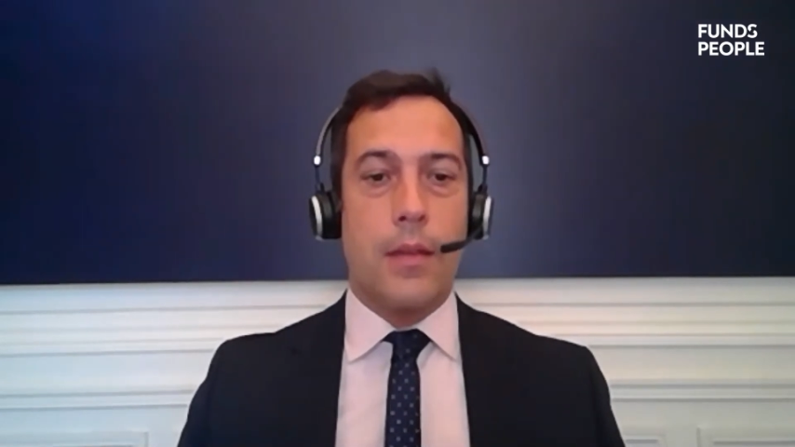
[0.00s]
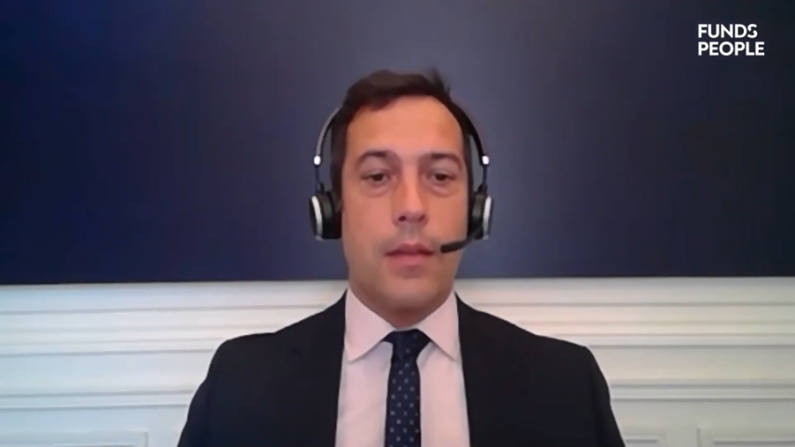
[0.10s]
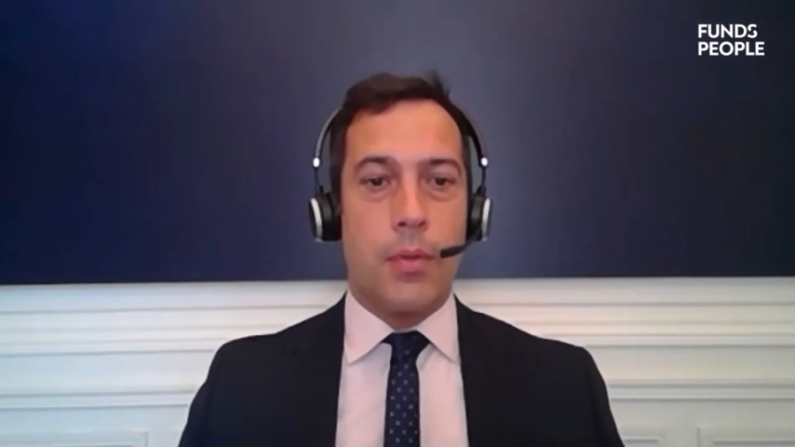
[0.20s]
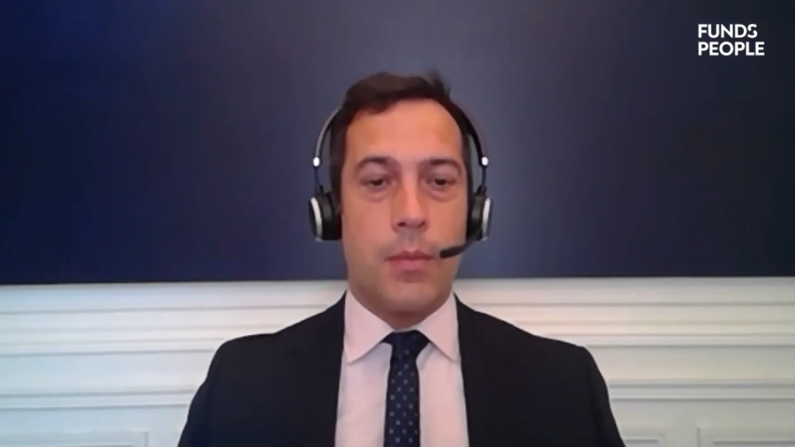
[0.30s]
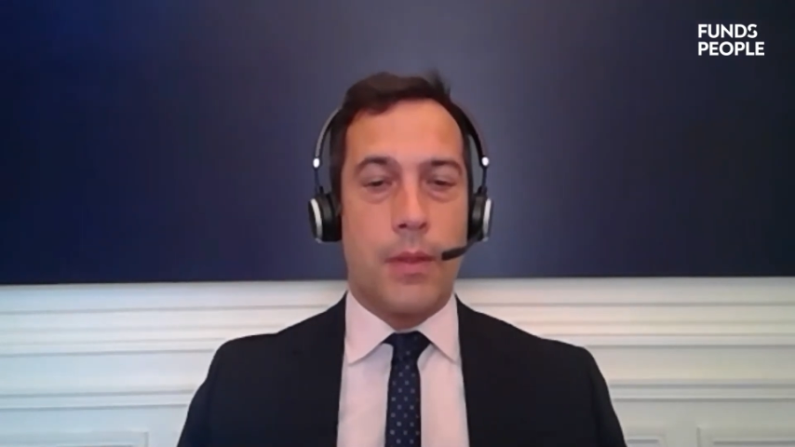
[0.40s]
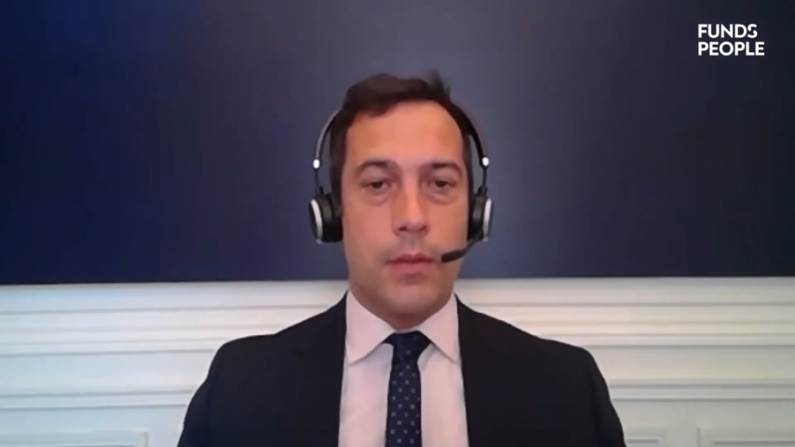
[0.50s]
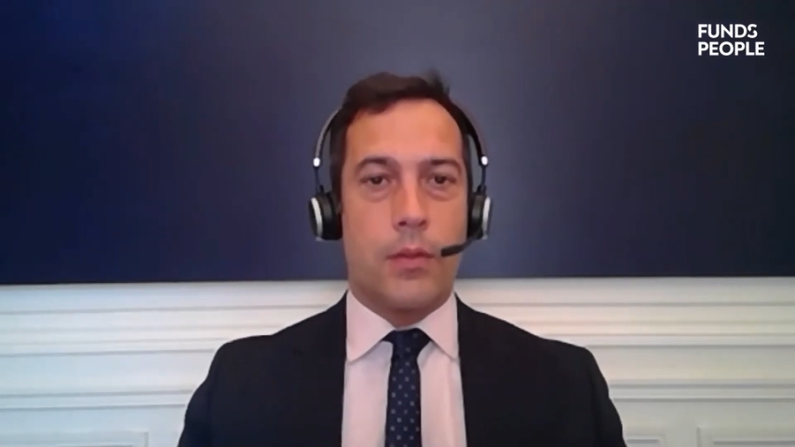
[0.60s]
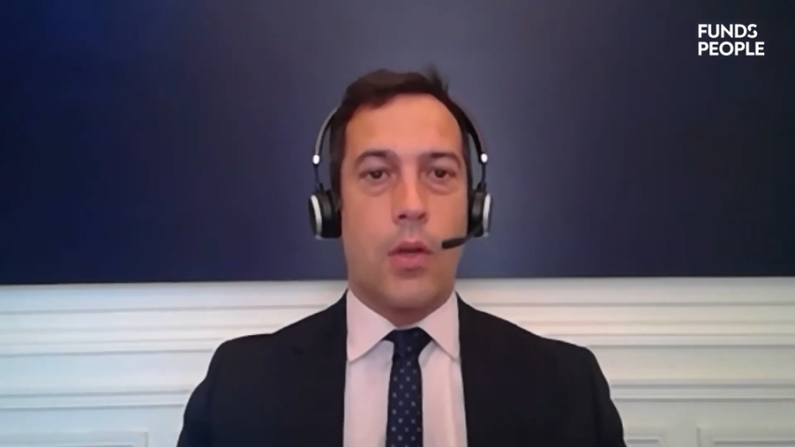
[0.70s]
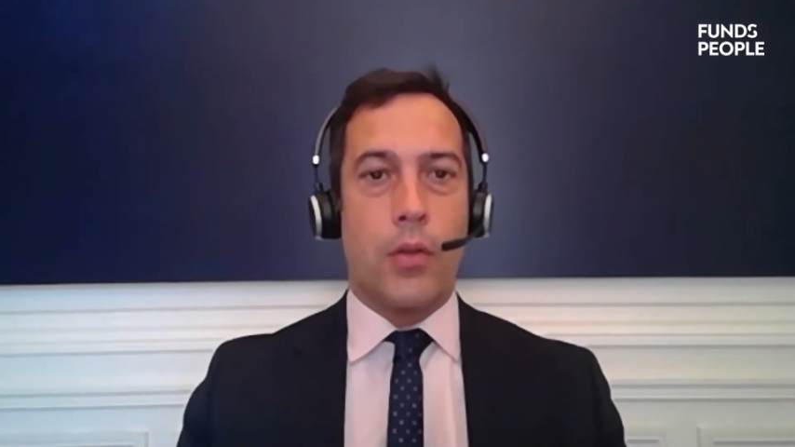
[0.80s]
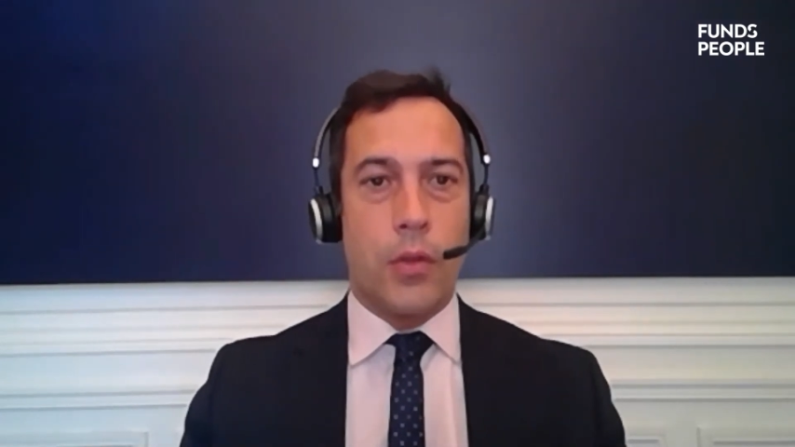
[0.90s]
implement a
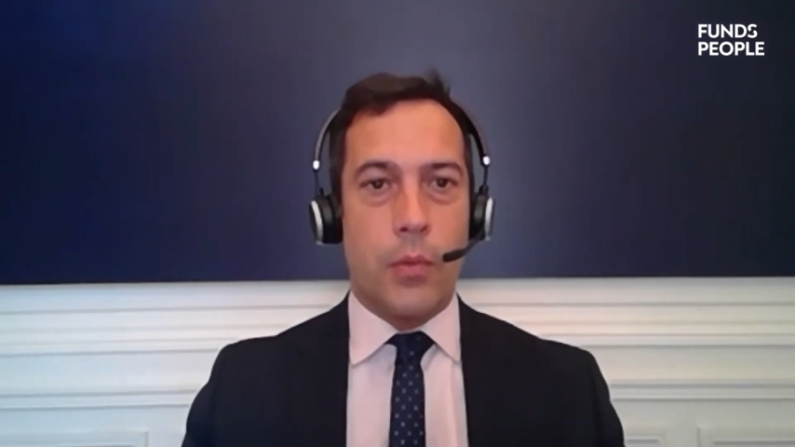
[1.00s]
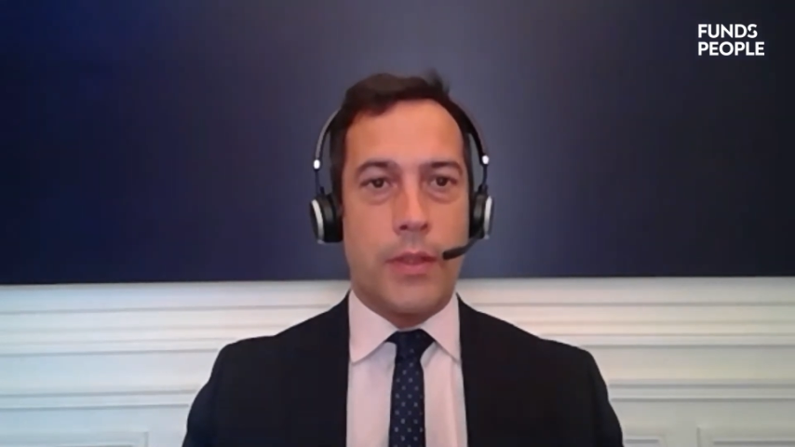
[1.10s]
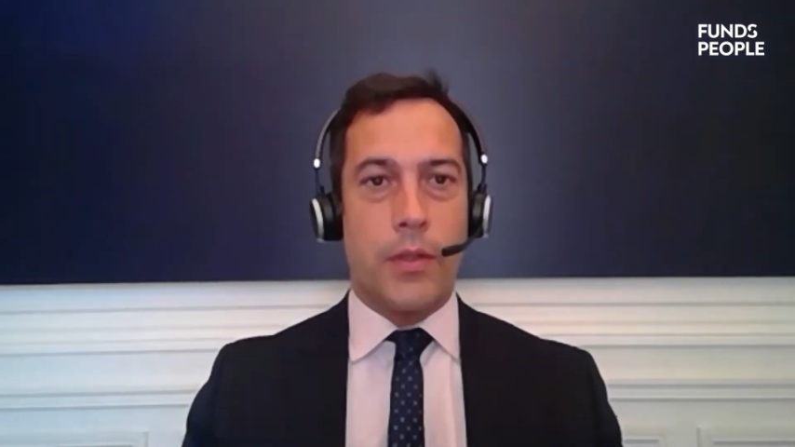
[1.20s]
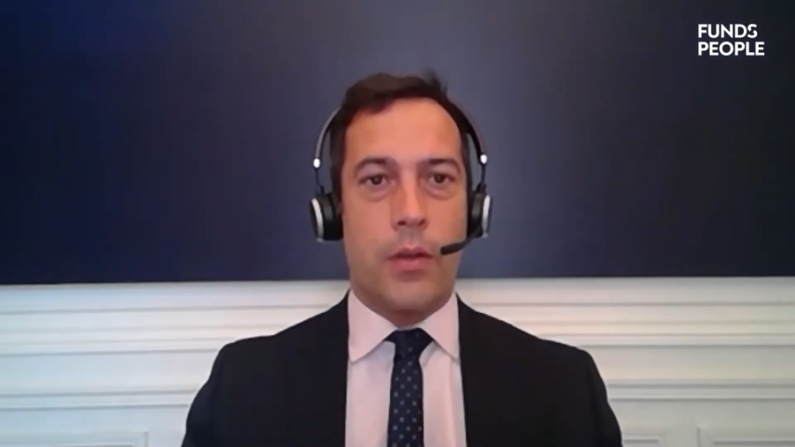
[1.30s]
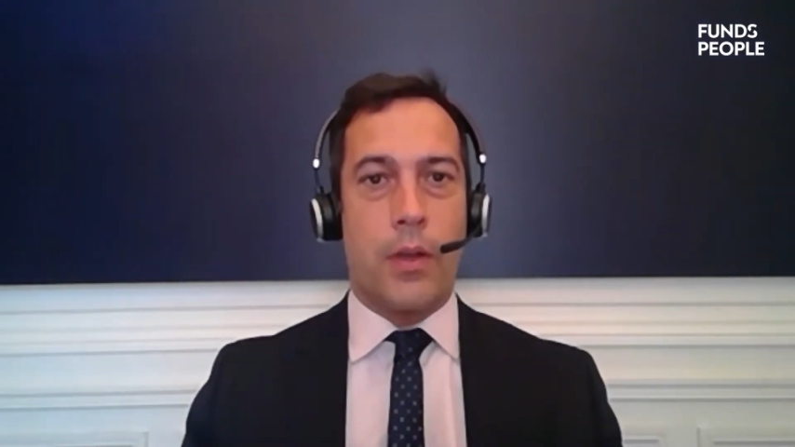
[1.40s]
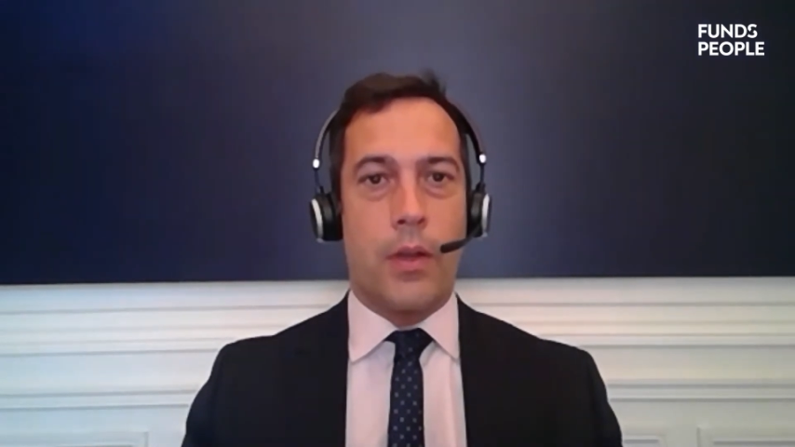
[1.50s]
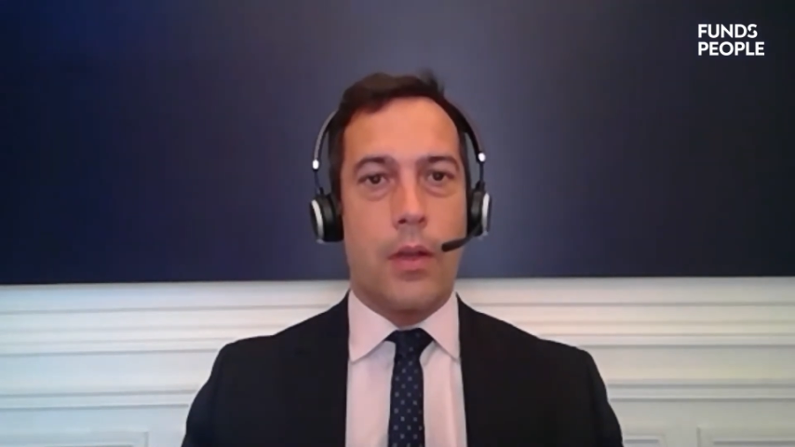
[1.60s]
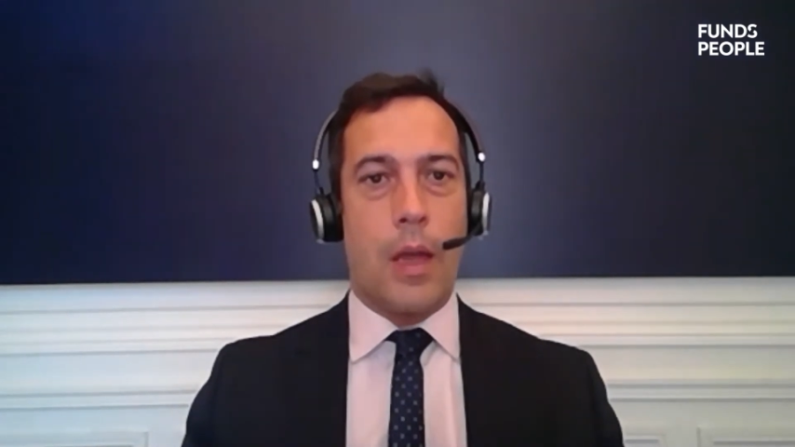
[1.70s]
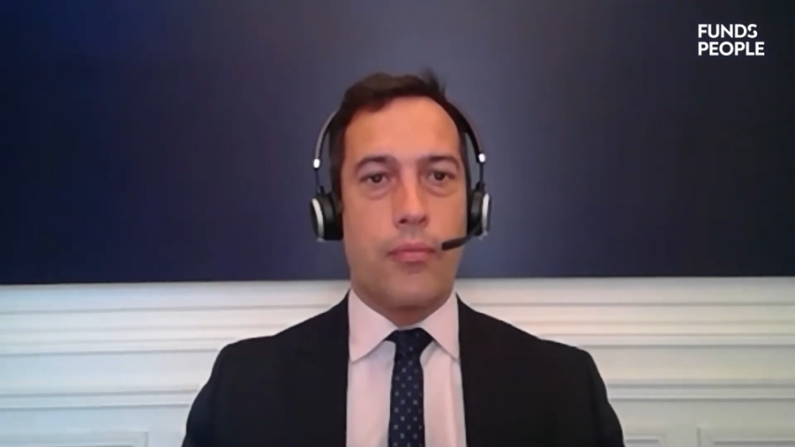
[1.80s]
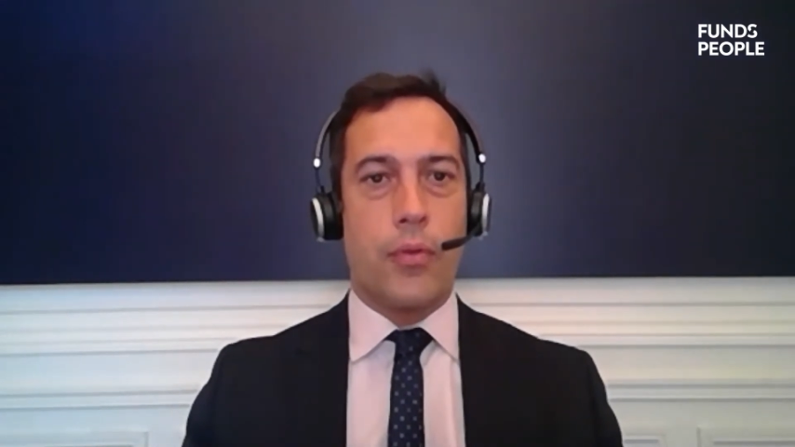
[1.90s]
total return
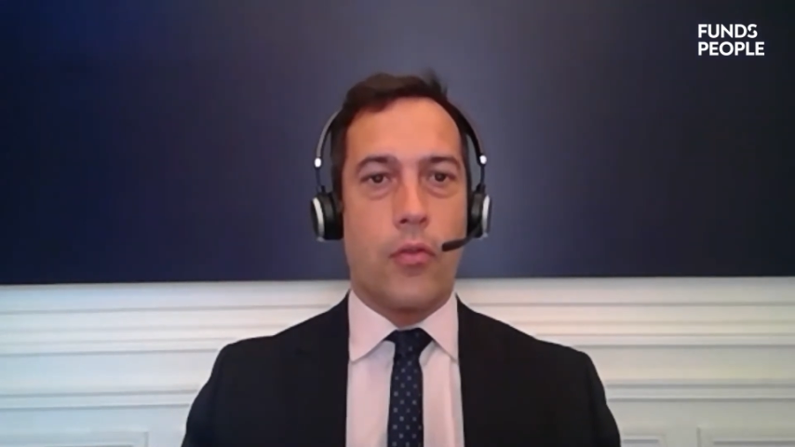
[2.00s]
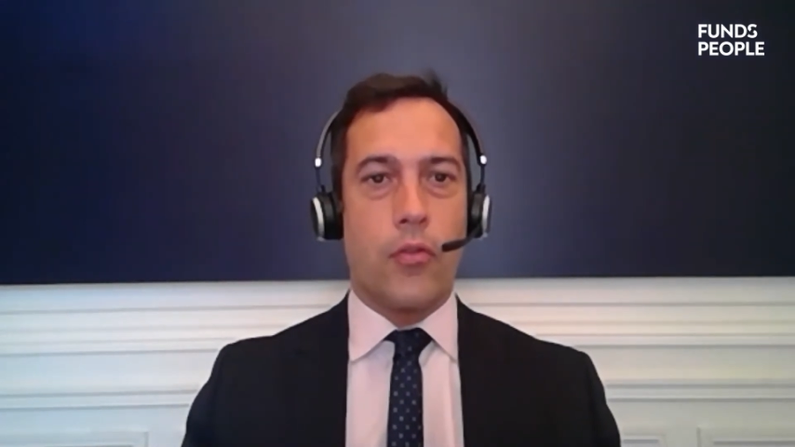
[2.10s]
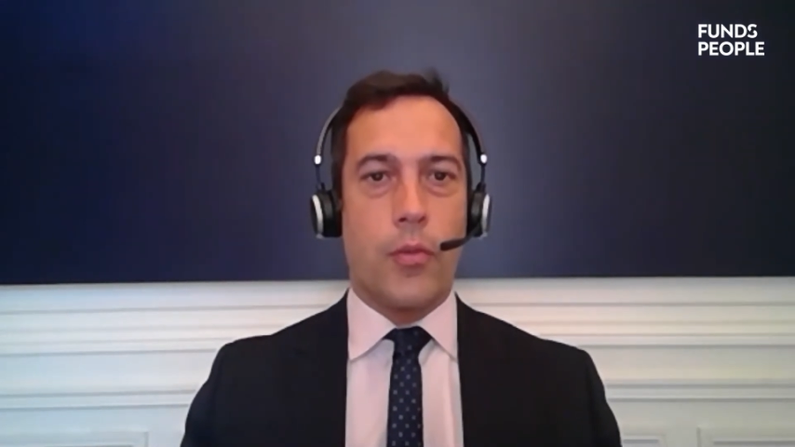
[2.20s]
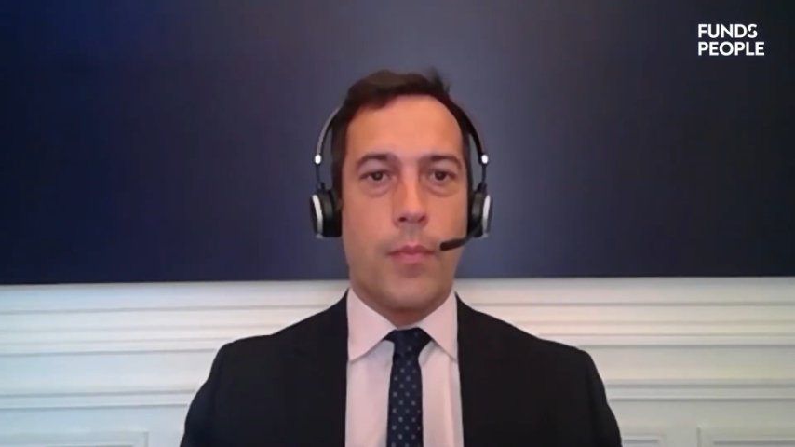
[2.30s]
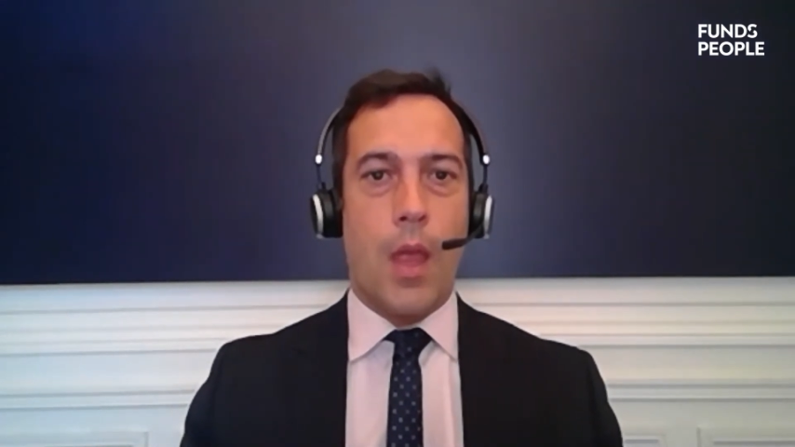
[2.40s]
approach.